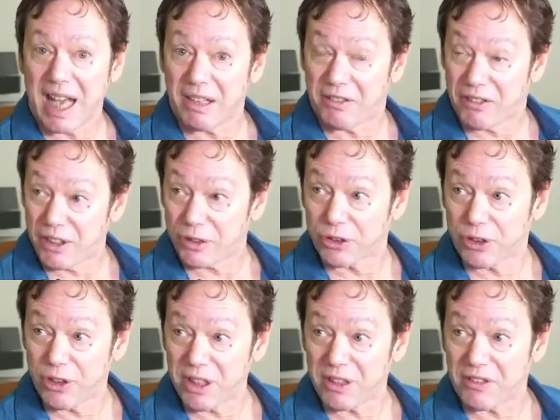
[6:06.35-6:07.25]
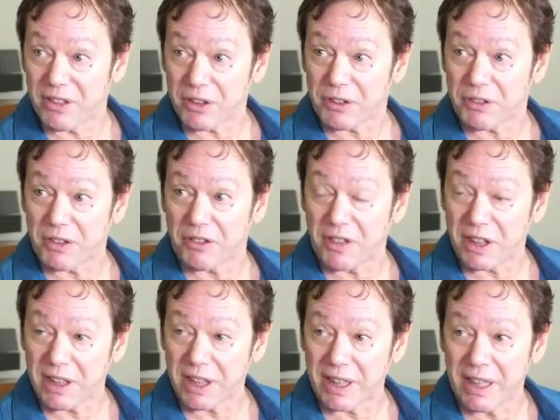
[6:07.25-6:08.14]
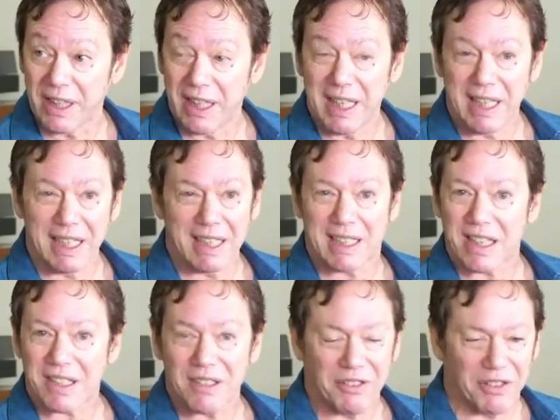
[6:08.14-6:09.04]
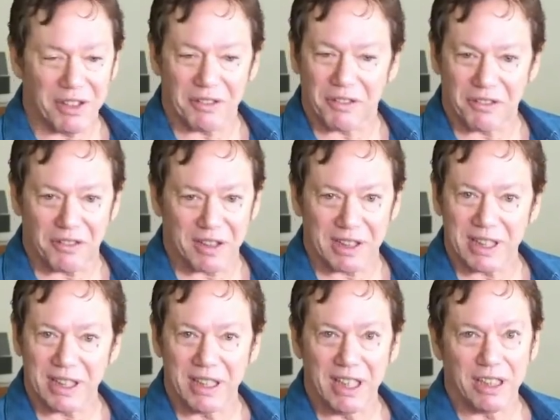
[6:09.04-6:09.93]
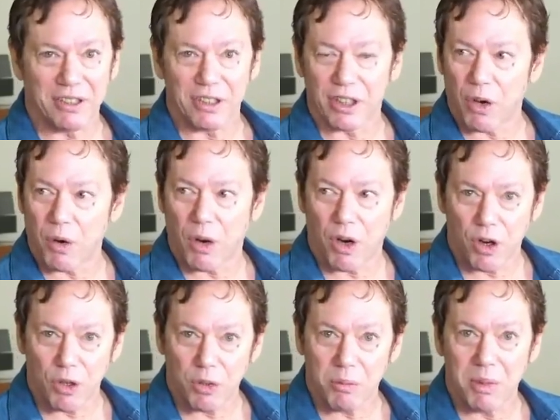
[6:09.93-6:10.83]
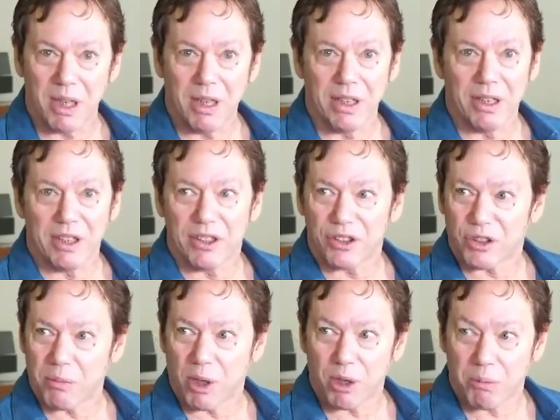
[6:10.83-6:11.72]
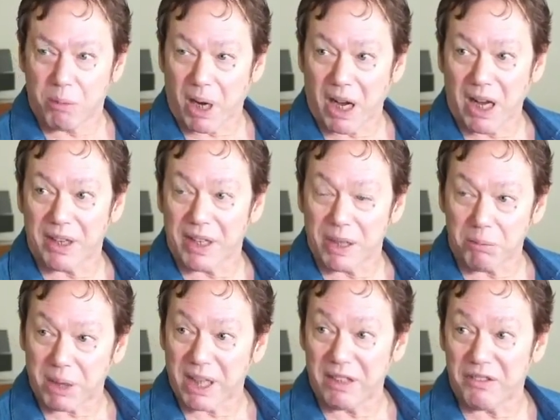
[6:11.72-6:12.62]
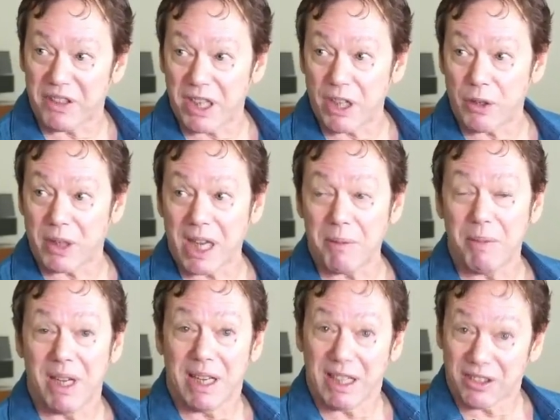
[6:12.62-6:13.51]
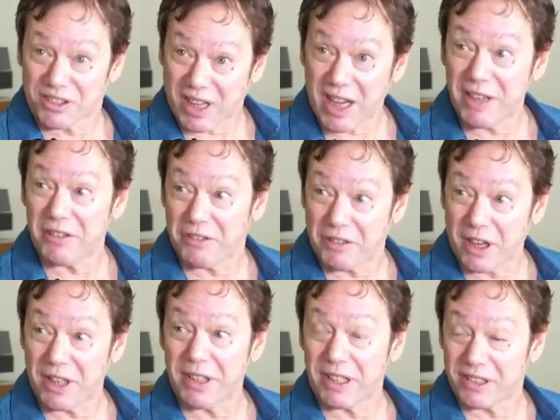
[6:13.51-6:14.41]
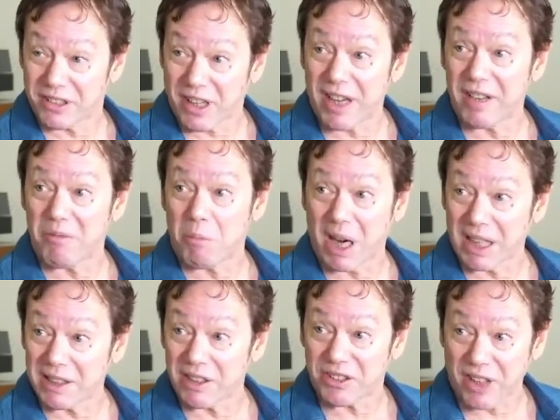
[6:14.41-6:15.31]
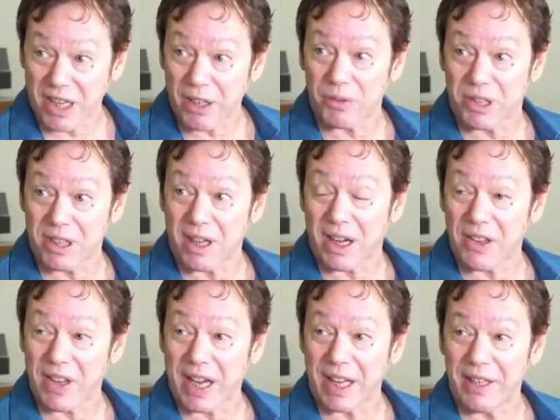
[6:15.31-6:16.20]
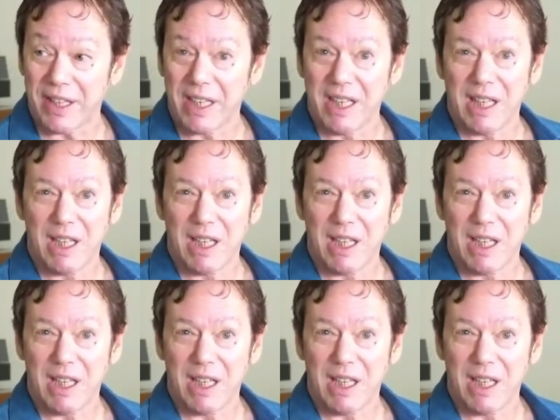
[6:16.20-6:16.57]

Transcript: And it feels good. It feels fulfilling. It doesn't feel fulfilling to go home, smoke pot, and play a video game. It's kind of fun and it's kind of mindless. I don't deny that.